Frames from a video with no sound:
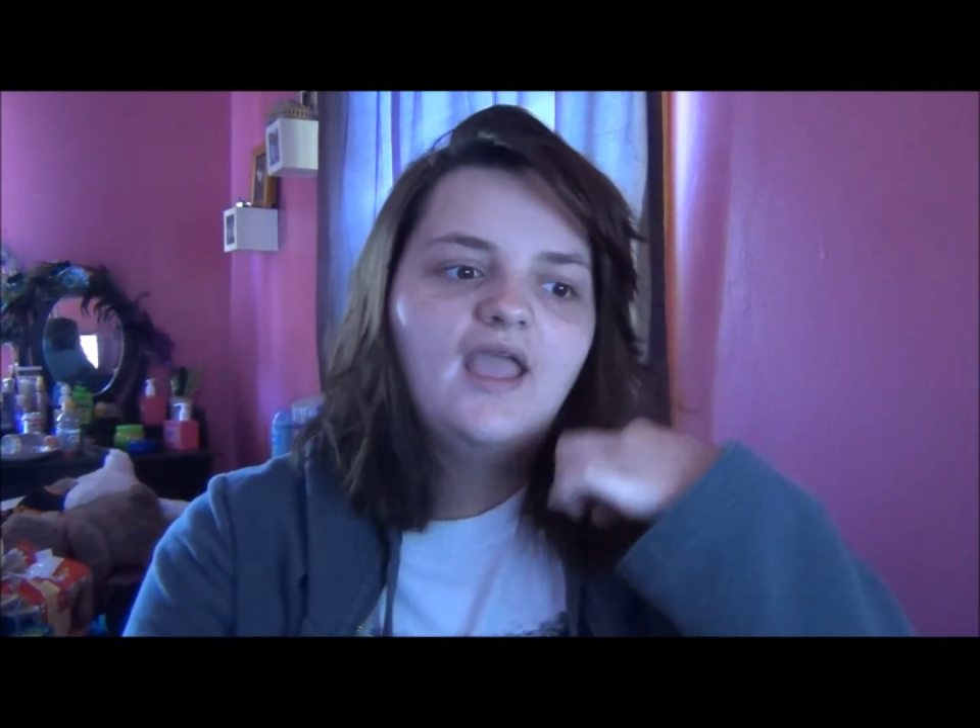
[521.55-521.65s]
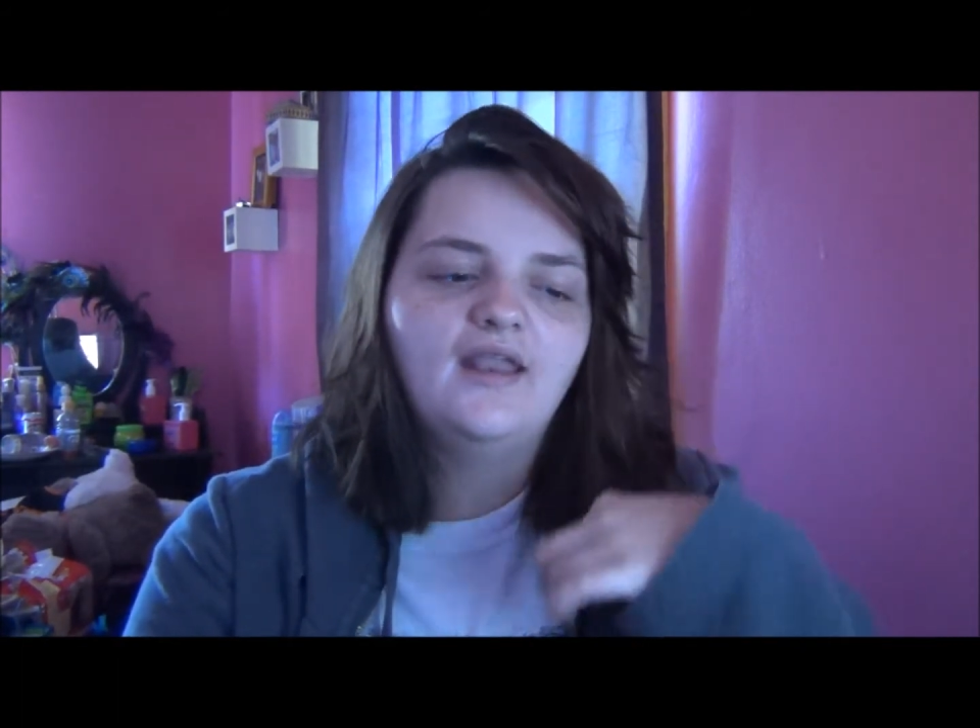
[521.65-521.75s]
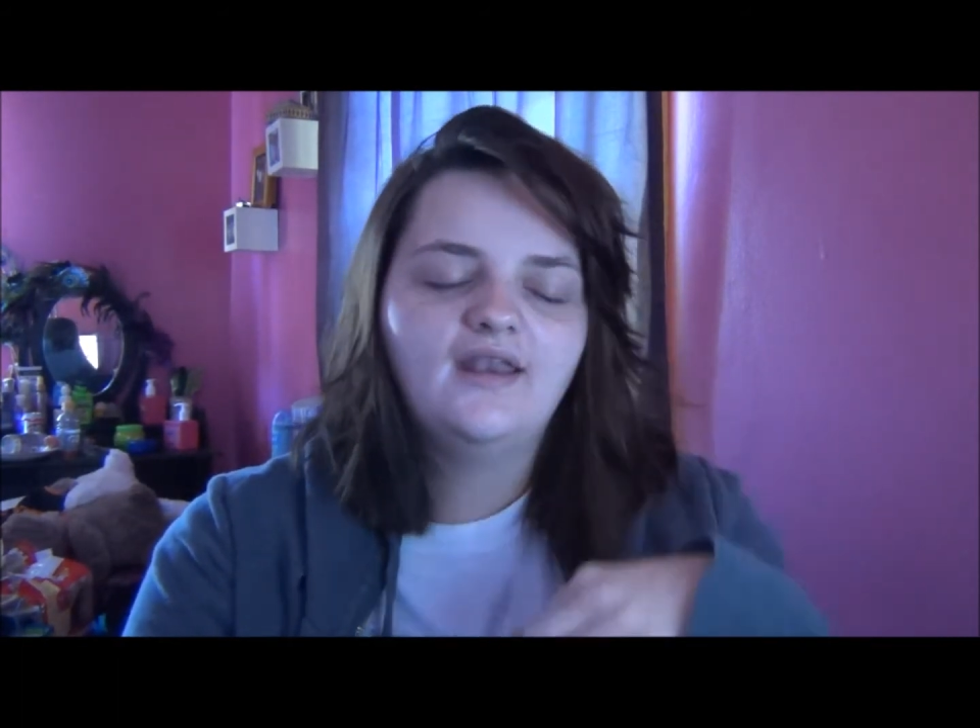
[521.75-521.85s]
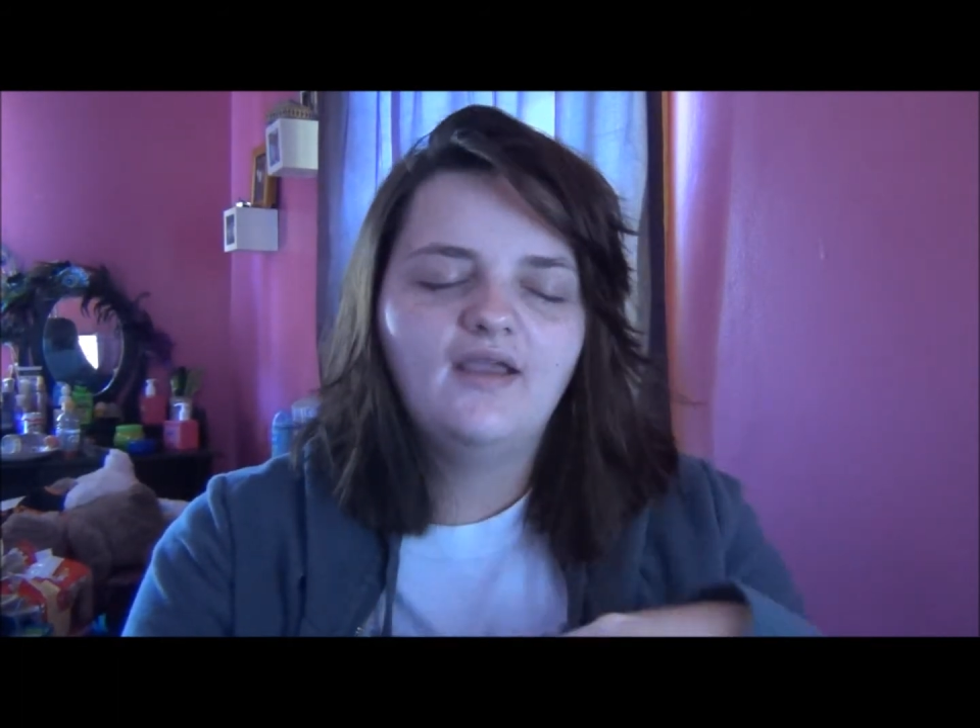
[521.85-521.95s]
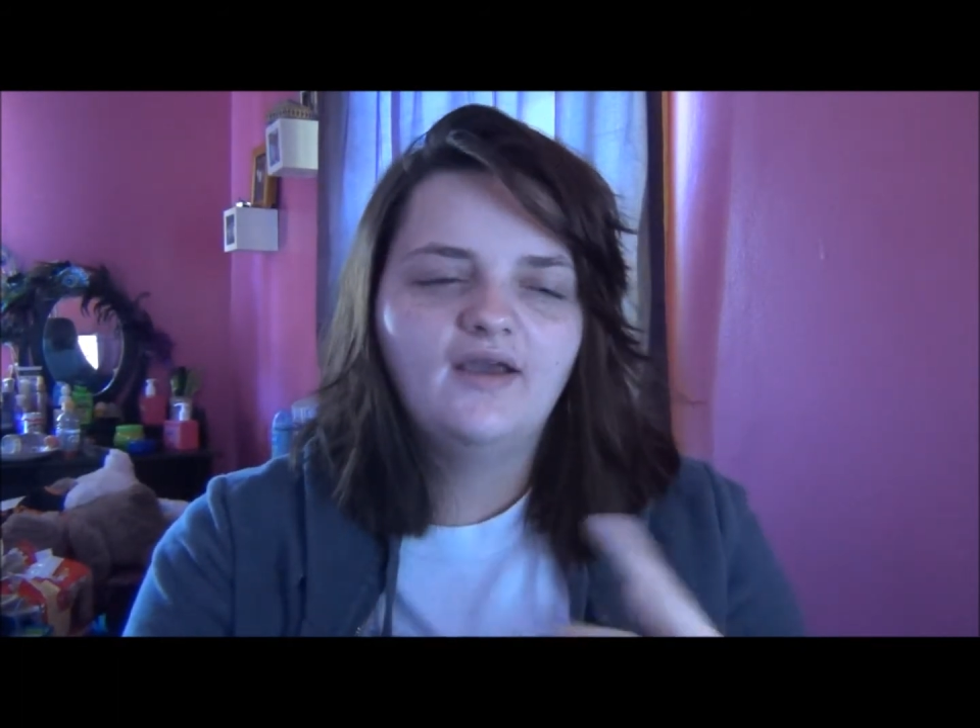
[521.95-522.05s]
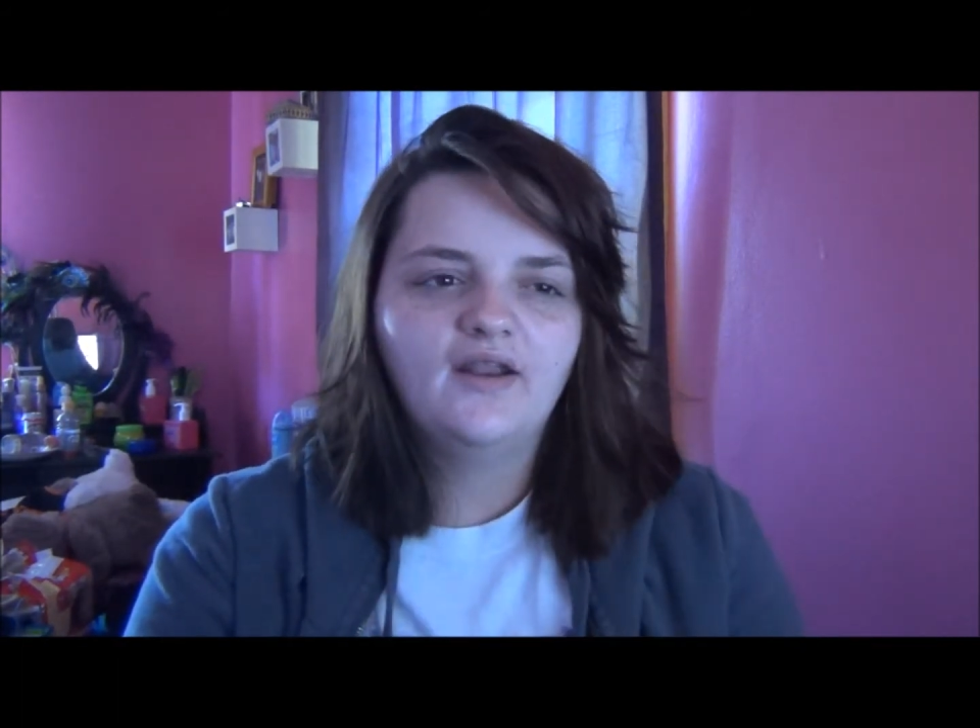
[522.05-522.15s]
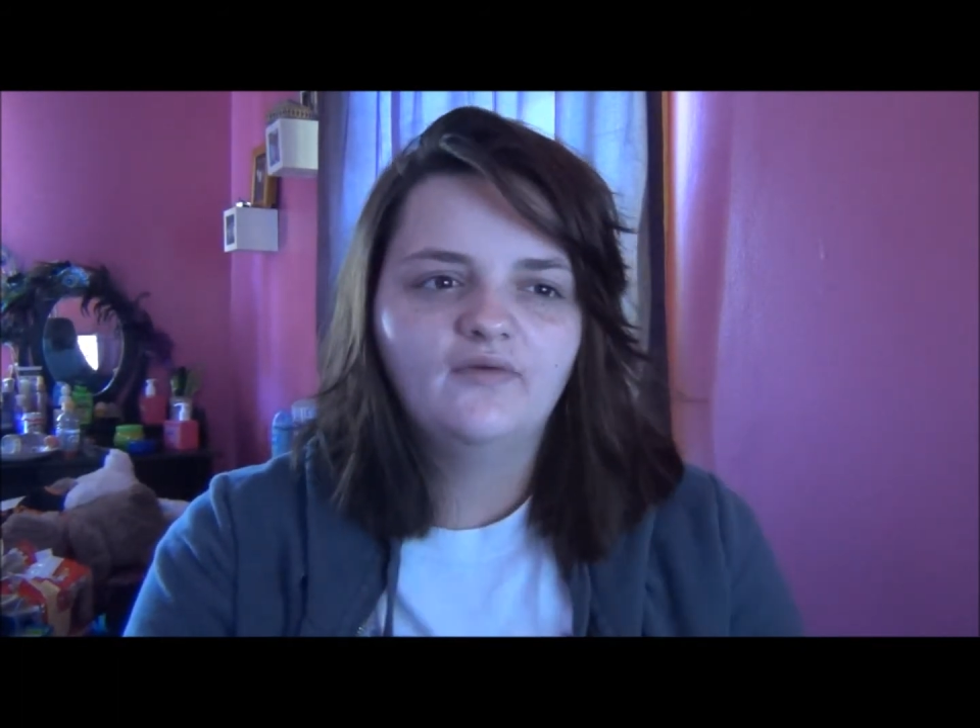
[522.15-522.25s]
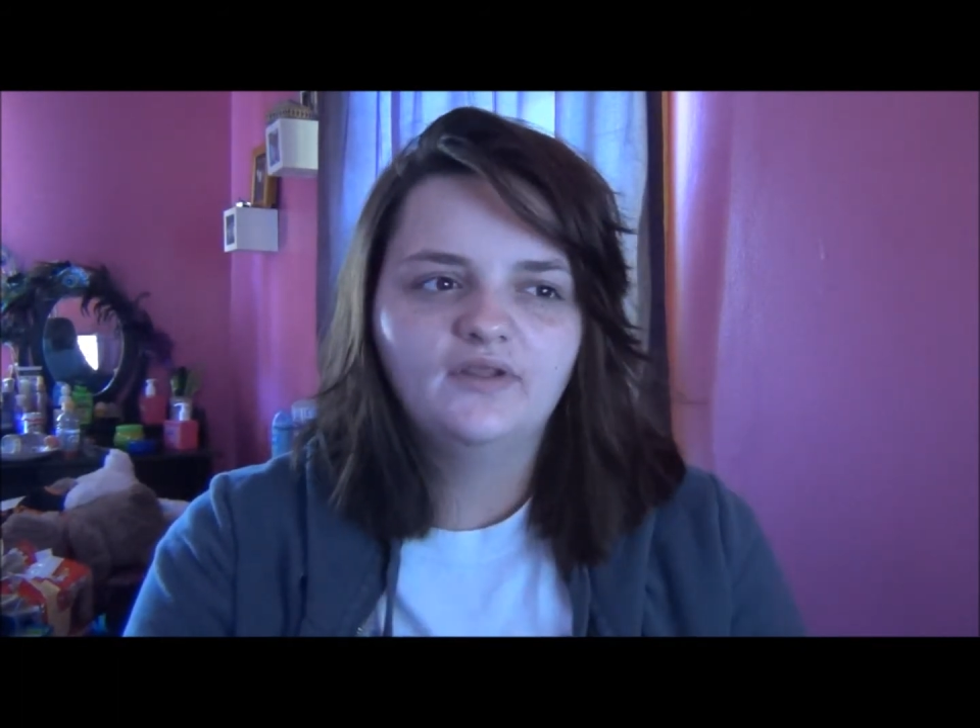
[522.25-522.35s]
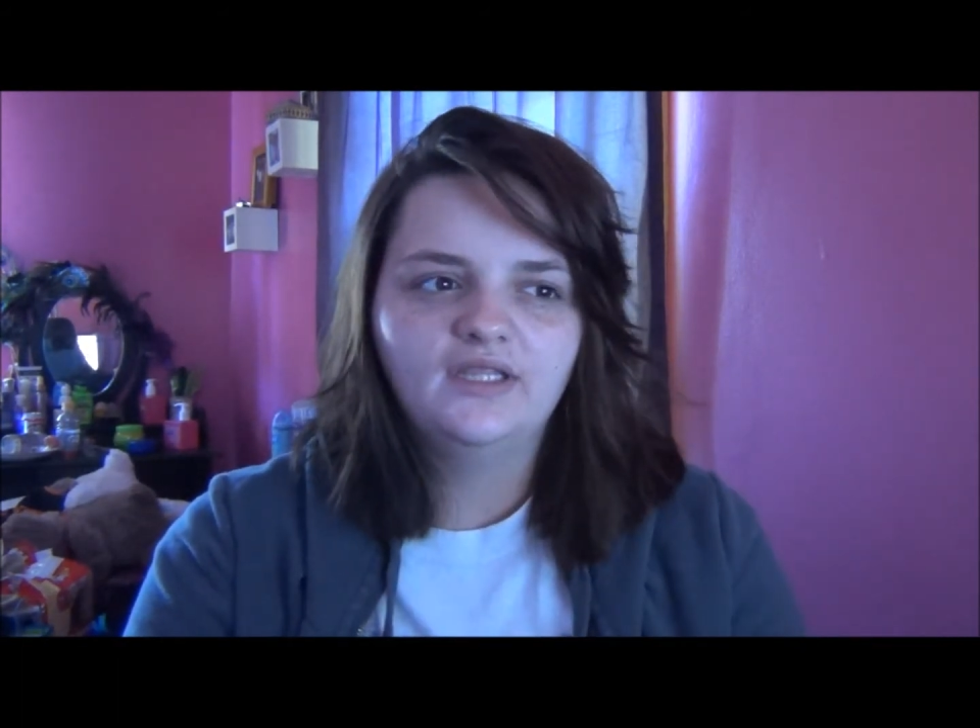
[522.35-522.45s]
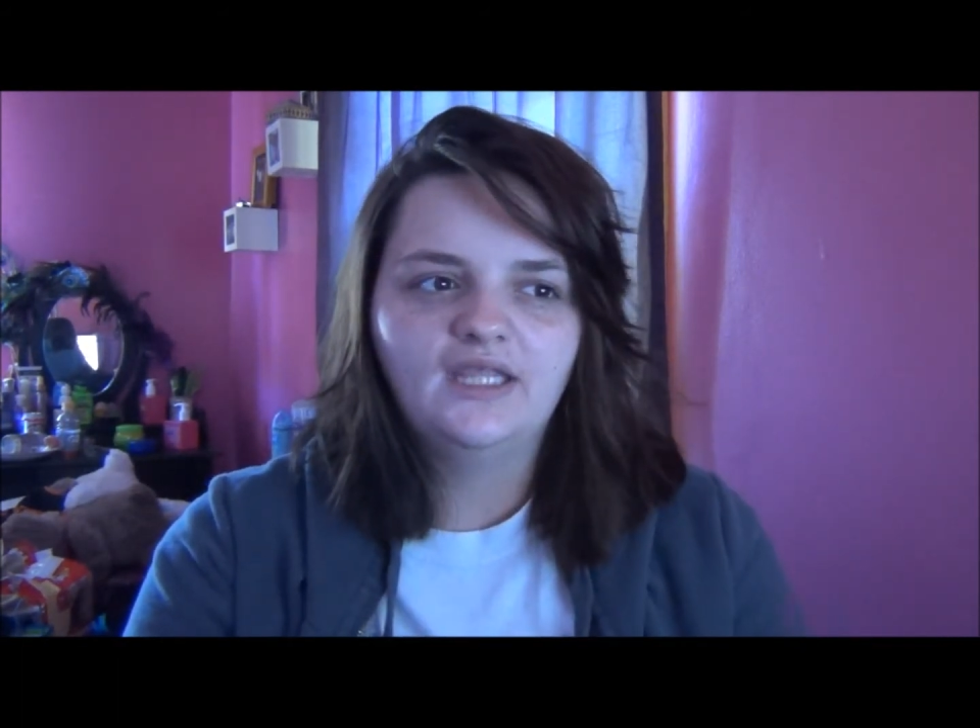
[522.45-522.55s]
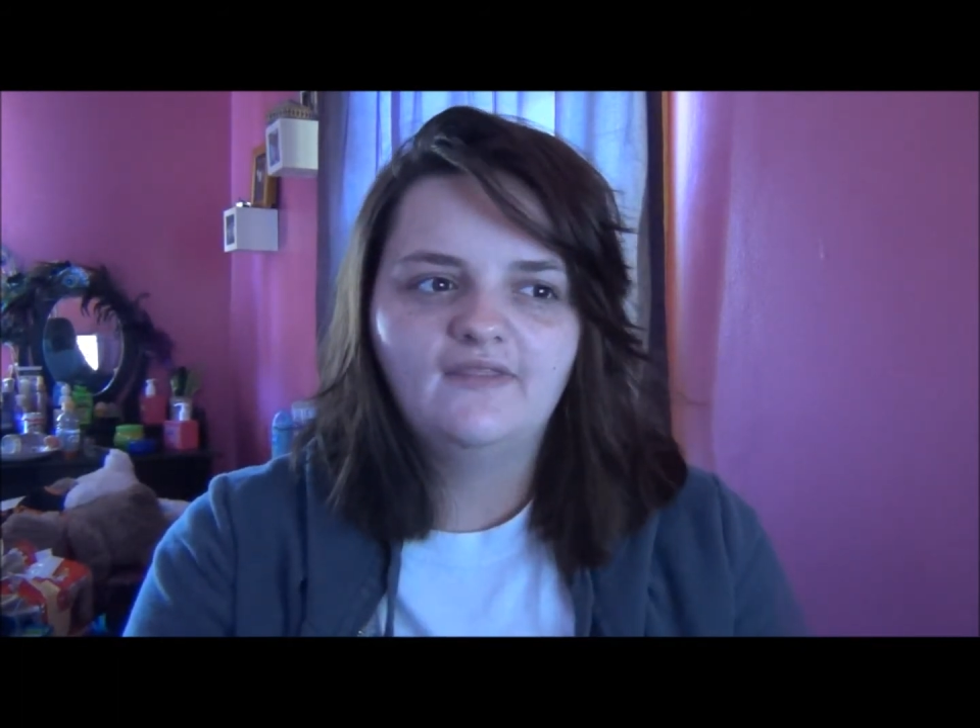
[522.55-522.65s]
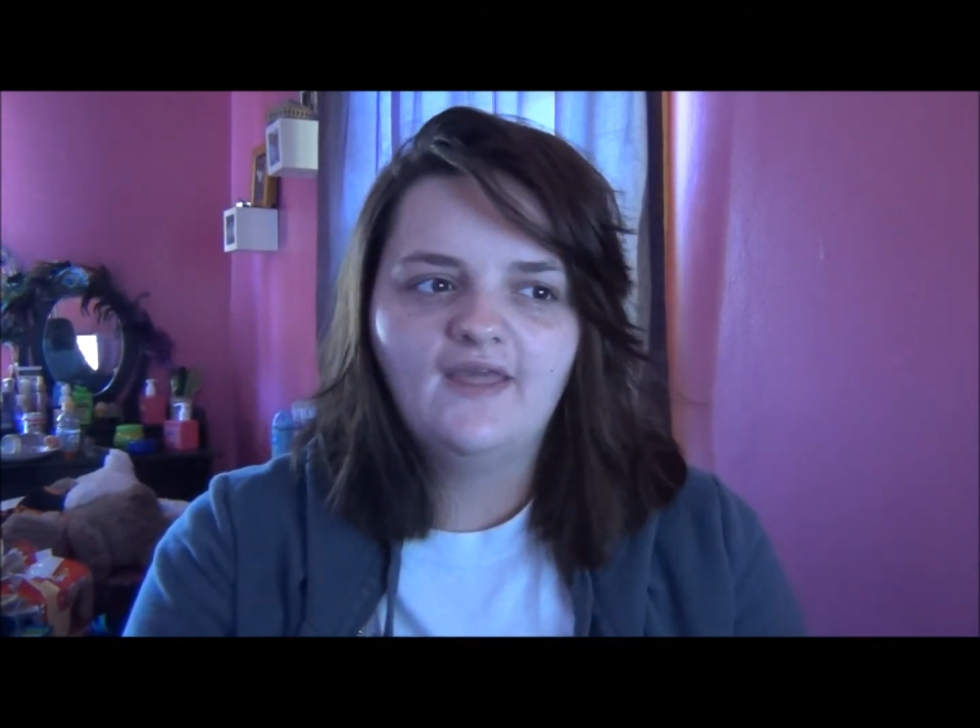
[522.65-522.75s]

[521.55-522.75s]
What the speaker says: and now I don't really get